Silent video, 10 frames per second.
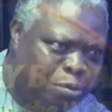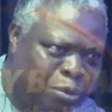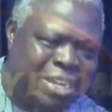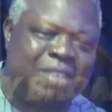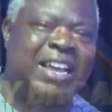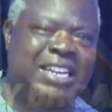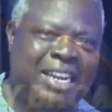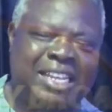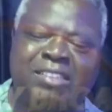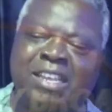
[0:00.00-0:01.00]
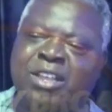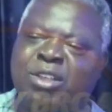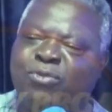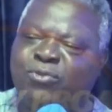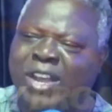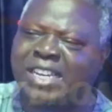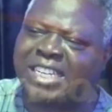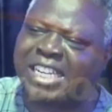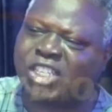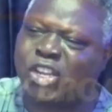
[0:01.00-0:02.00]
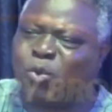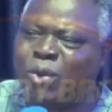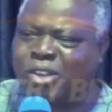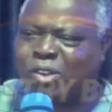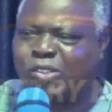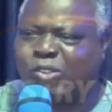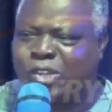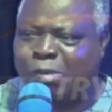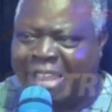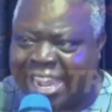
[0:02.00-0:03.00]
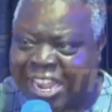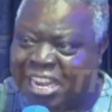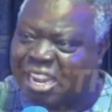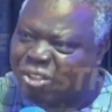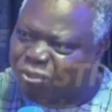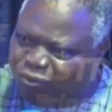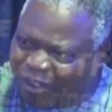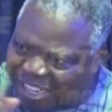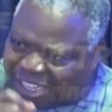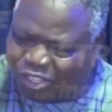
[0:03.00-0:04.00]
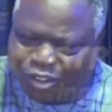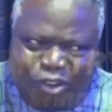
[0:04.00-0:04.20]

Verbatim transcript: But nevertheless, foundation will continue to remain foundation.